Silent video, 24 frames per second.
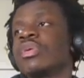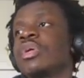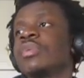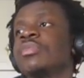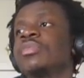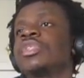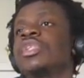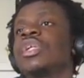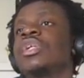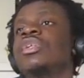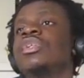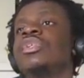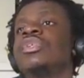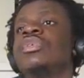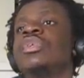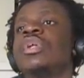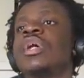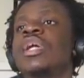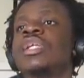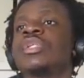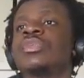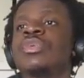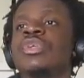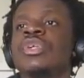I'm telling you
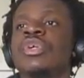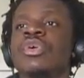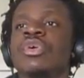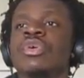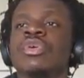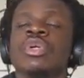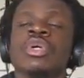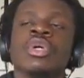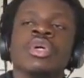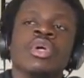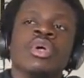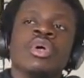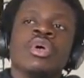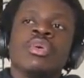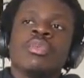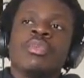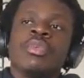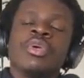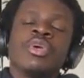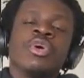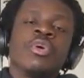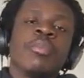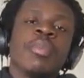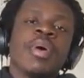guys, we go we
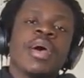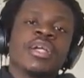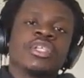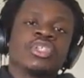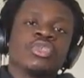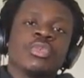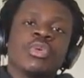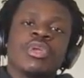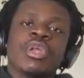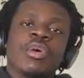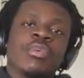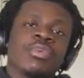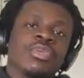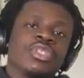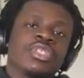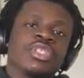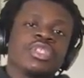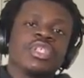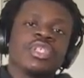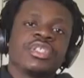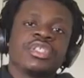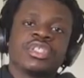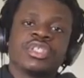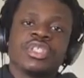go back to when I was
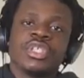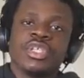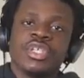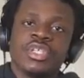16.